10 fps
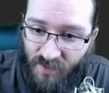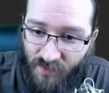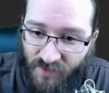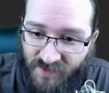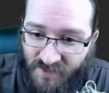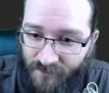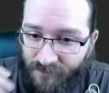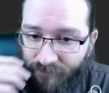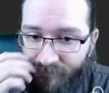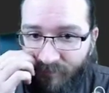what's it?
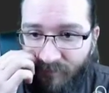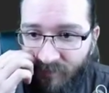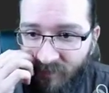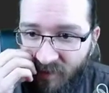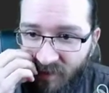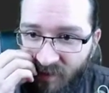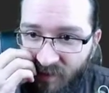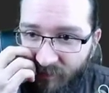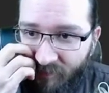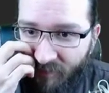
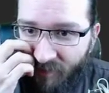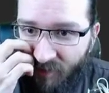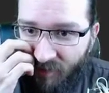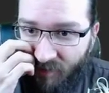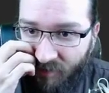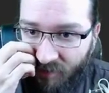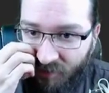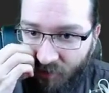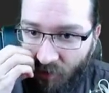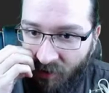The
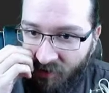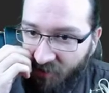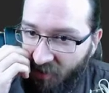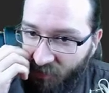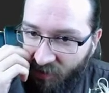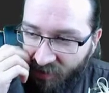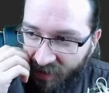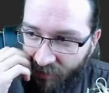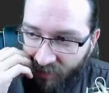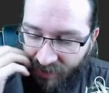scrolling. So I don't want
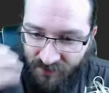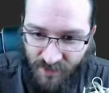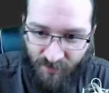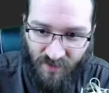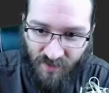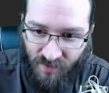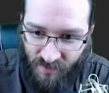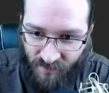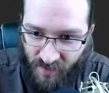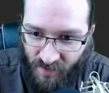that one. That one's gonna be
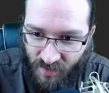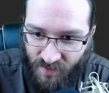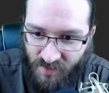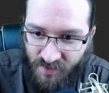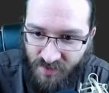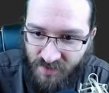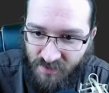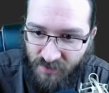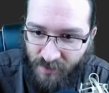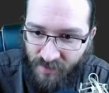the very end. So this is
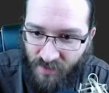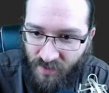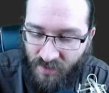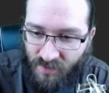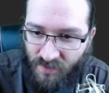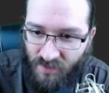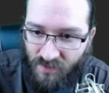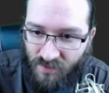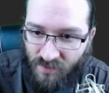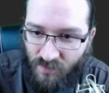going to be
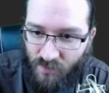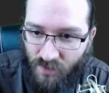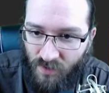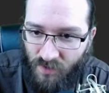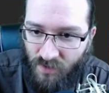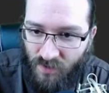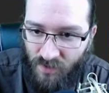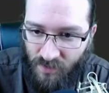dot word